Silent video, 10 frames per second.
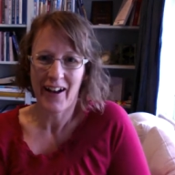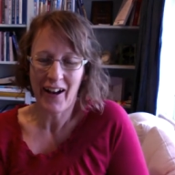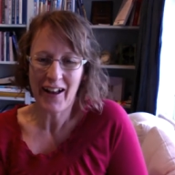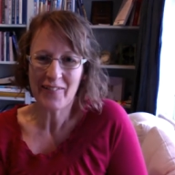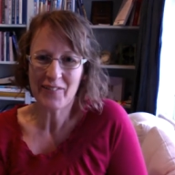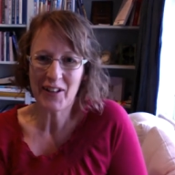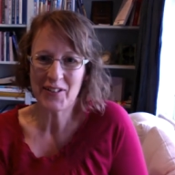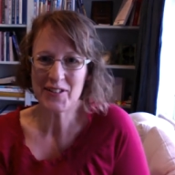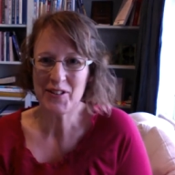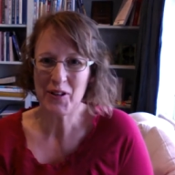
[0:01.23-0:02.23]
Hi
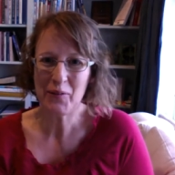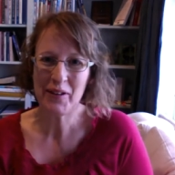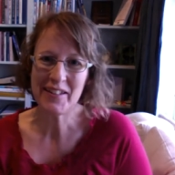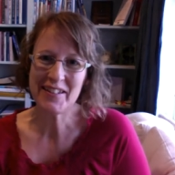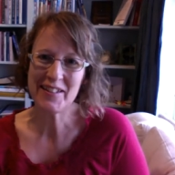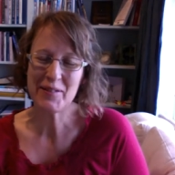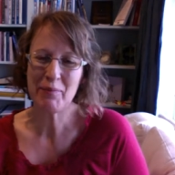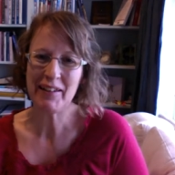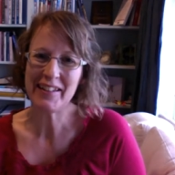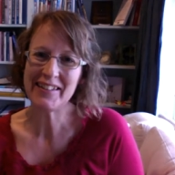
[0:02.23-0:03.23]
Floss Tubers, it's
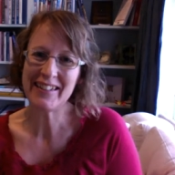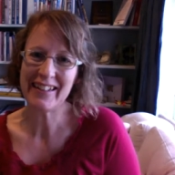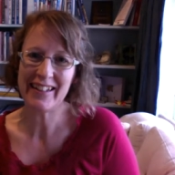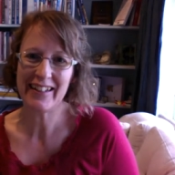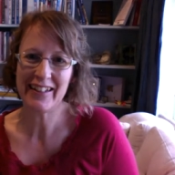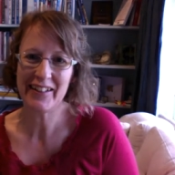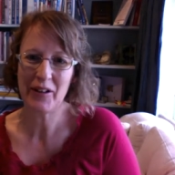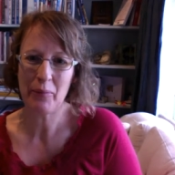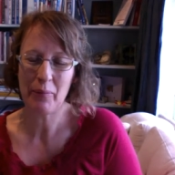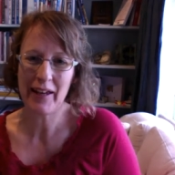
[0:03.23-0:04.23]
Belinda here.
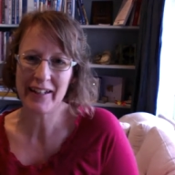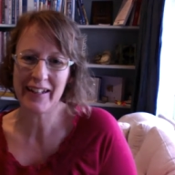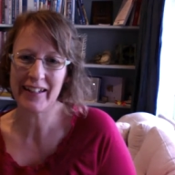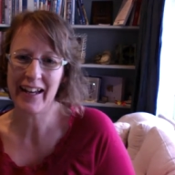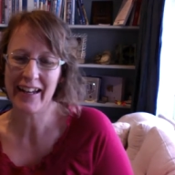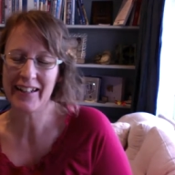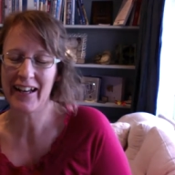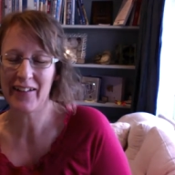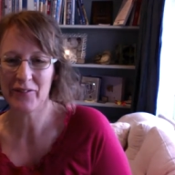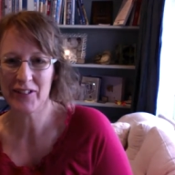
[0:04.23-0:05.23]
I'm back again
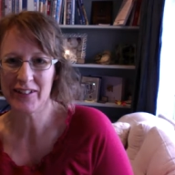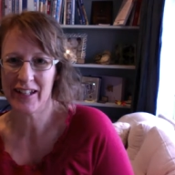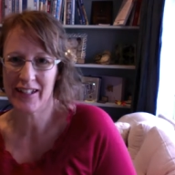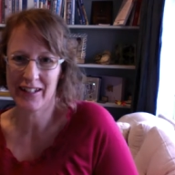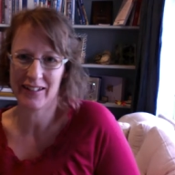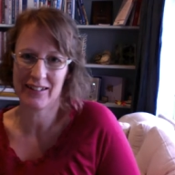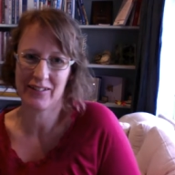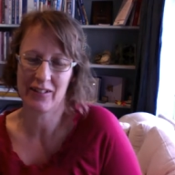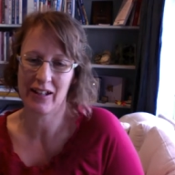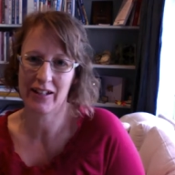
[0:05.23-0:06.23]
after taking
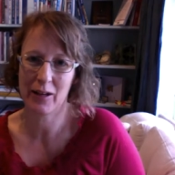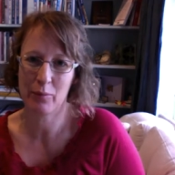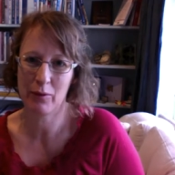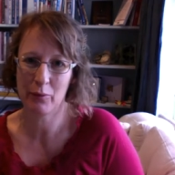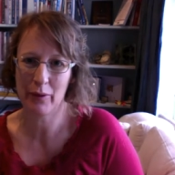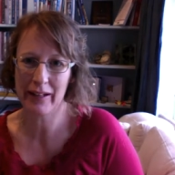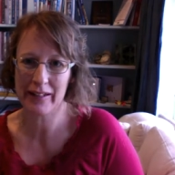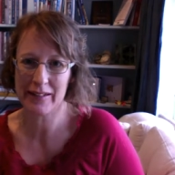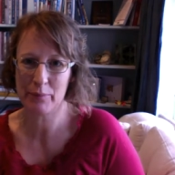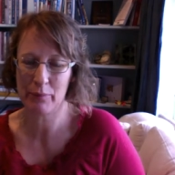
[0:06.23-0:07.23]
a couple of
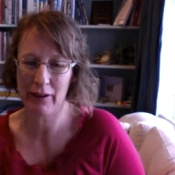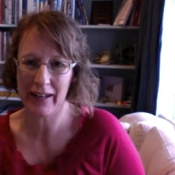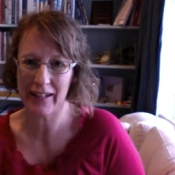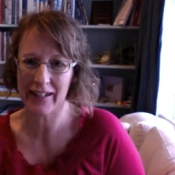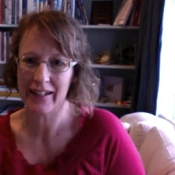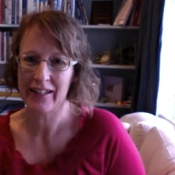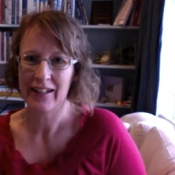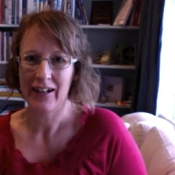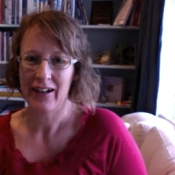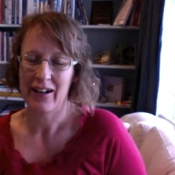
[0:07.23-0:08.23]
weeks break.
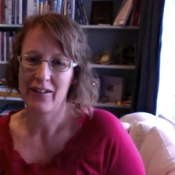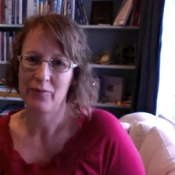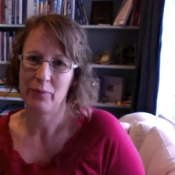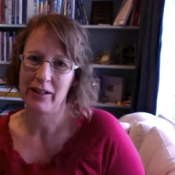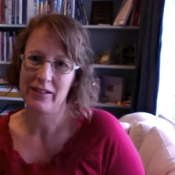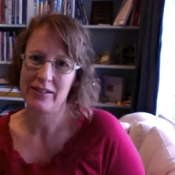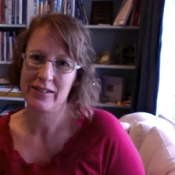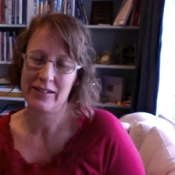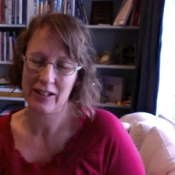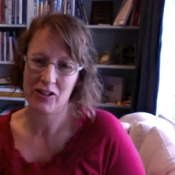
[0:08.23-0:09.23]
I've been
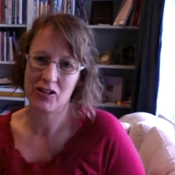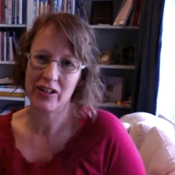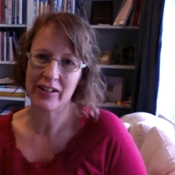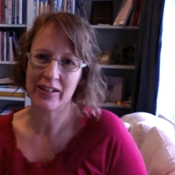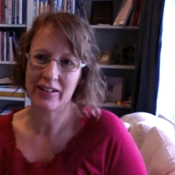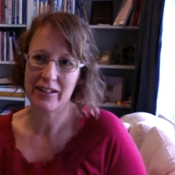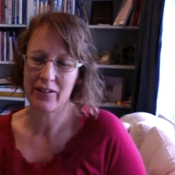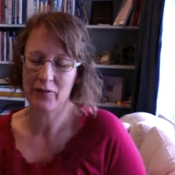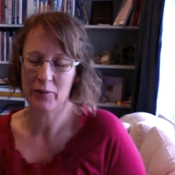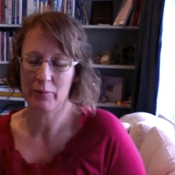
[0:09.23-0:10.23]
stitching and
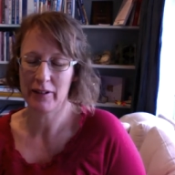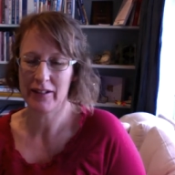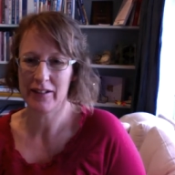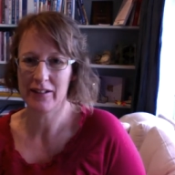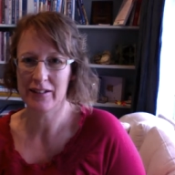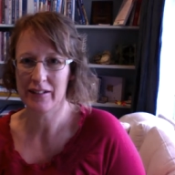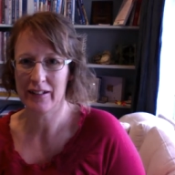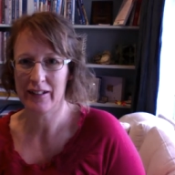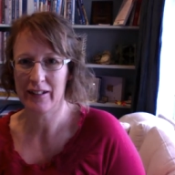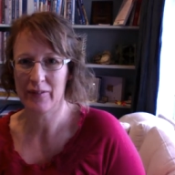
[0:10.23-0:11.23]
have completed
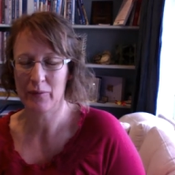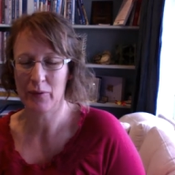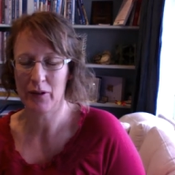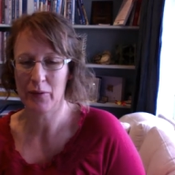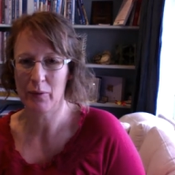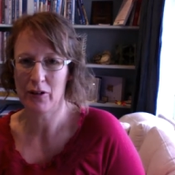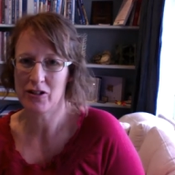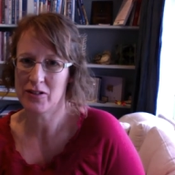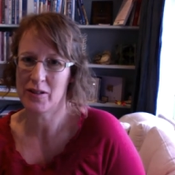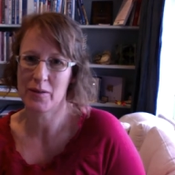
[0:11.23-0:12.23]
one of the
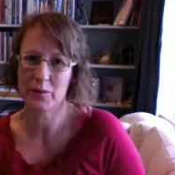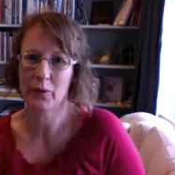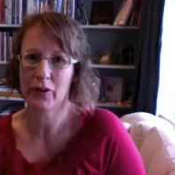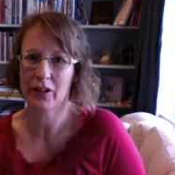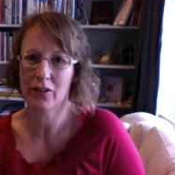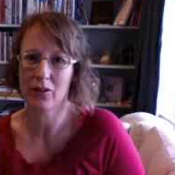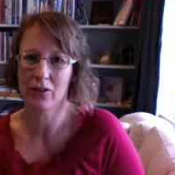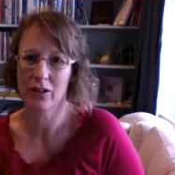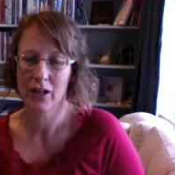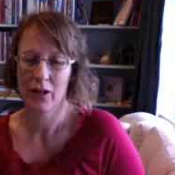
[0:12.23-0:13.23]
projects I was working
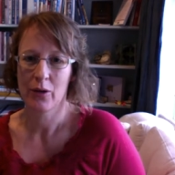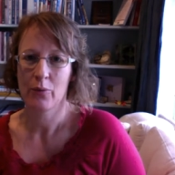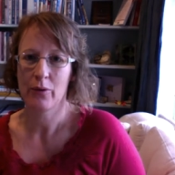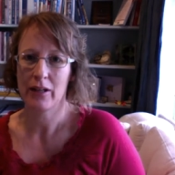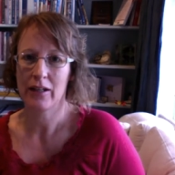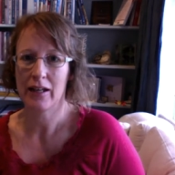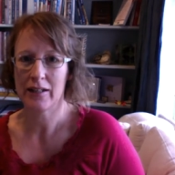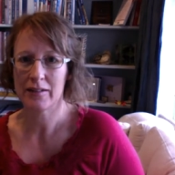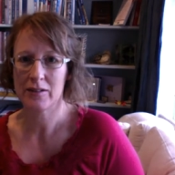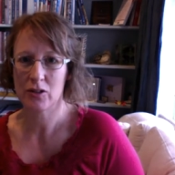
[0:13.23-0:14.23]
on when I
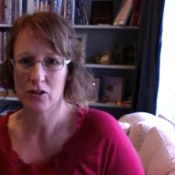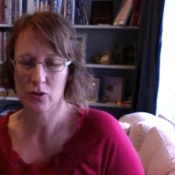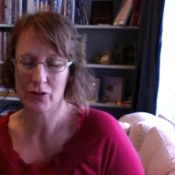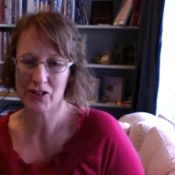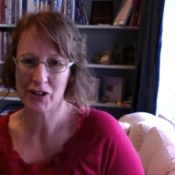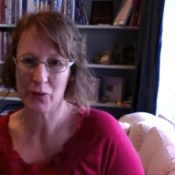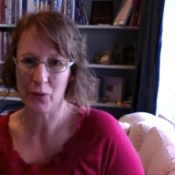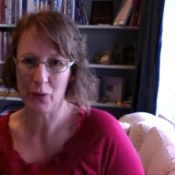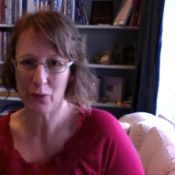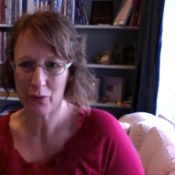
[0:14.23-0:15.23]
last talked to you
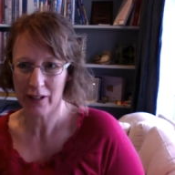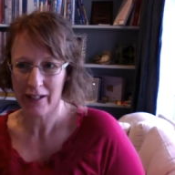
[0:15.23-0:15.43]
all.